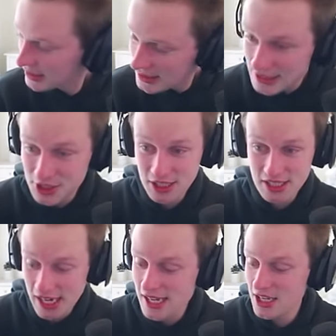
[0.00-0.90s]
Let's just
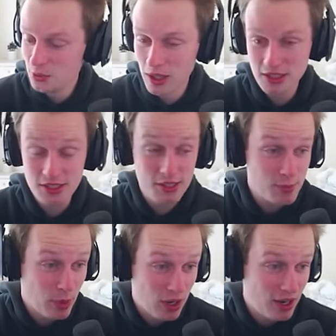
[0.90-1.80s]
say he wants to
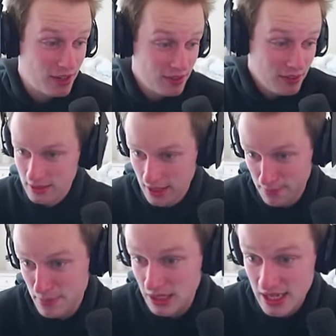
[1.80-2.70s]
spawn a
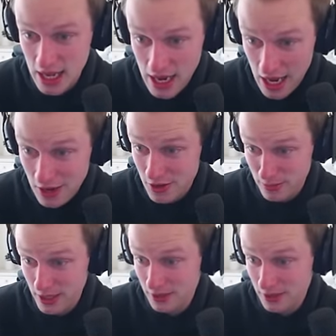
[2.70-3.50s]
million Endermen,